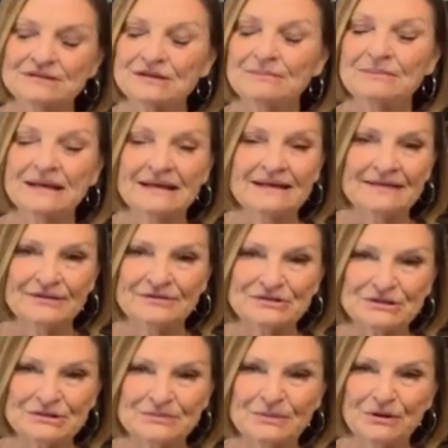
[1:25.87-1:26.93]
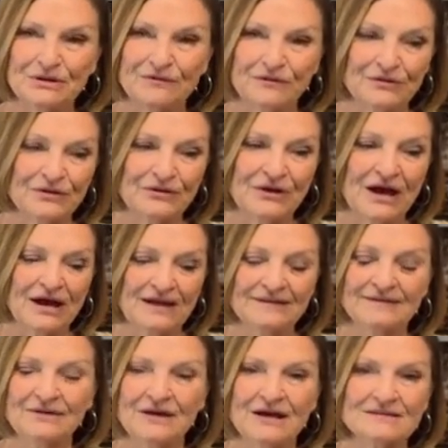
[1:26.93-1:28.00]
to me they're just beautiful. They're
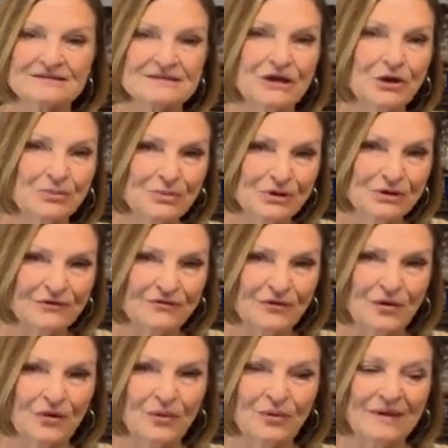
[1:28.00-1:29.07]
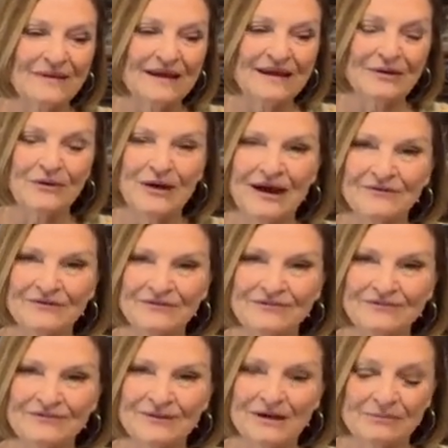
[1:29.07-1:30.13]
not so beautiful when they don't have
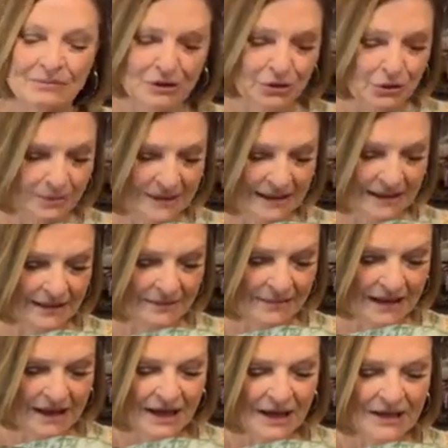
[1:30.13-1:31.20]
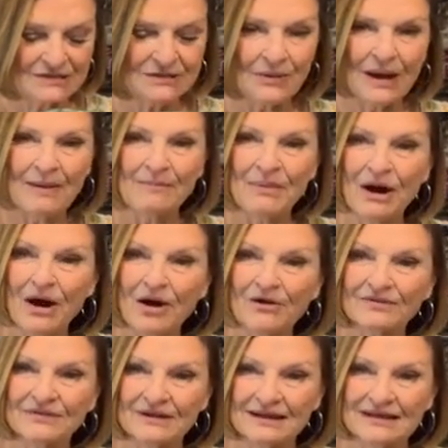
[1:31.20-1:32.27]
a bloom in them. So I
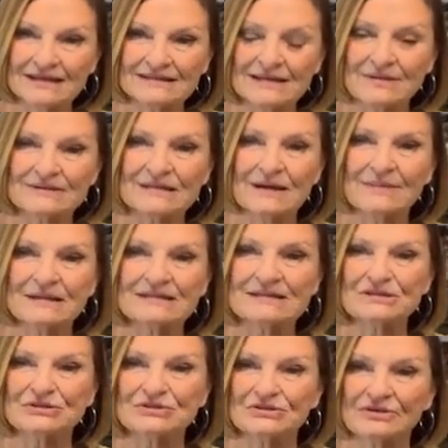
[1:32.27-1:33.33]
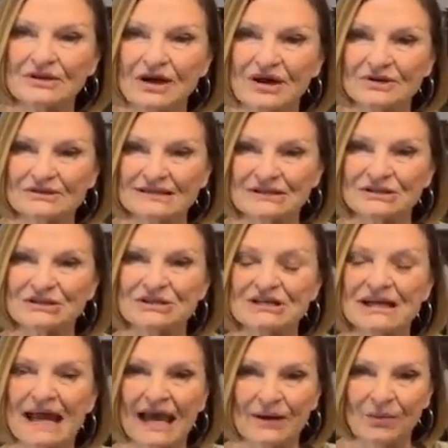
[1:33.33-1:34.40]
bought this. I was at my sister-in-law's and
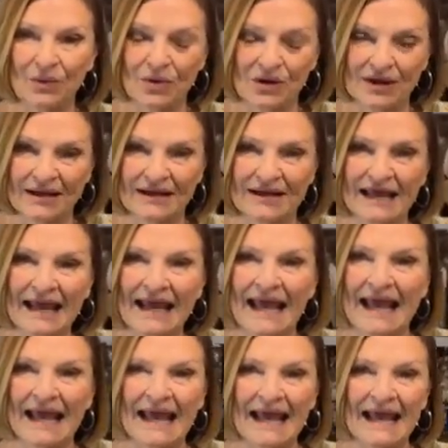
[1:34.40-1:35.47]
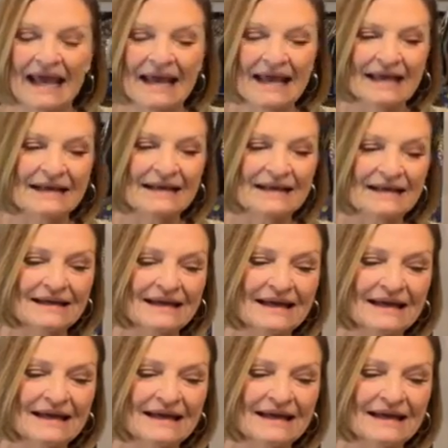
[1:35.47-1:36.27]
she had one, and